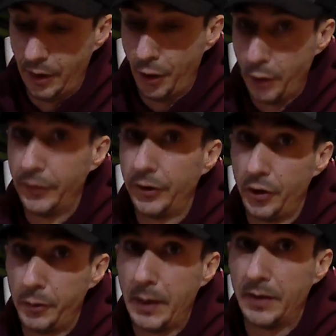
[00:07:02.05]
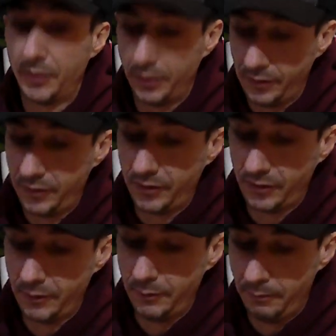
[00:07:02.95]
an oversized
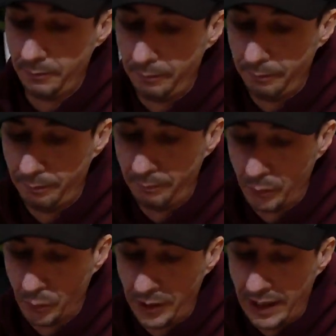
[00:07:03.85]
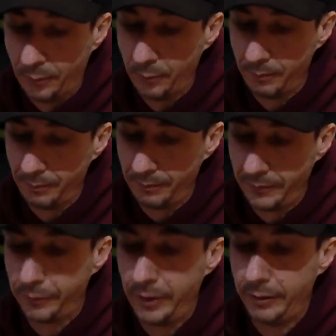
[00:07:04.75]
pistons bored out
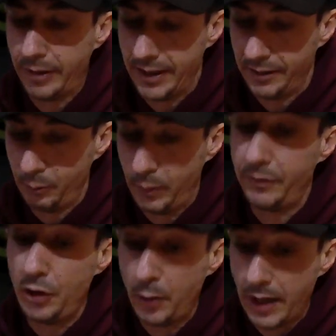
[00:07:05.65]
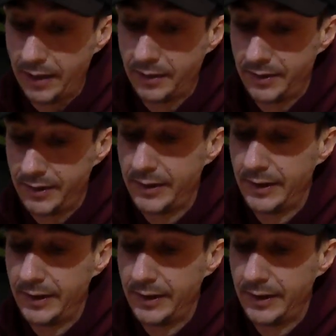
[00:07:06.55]
£3 grand with new head.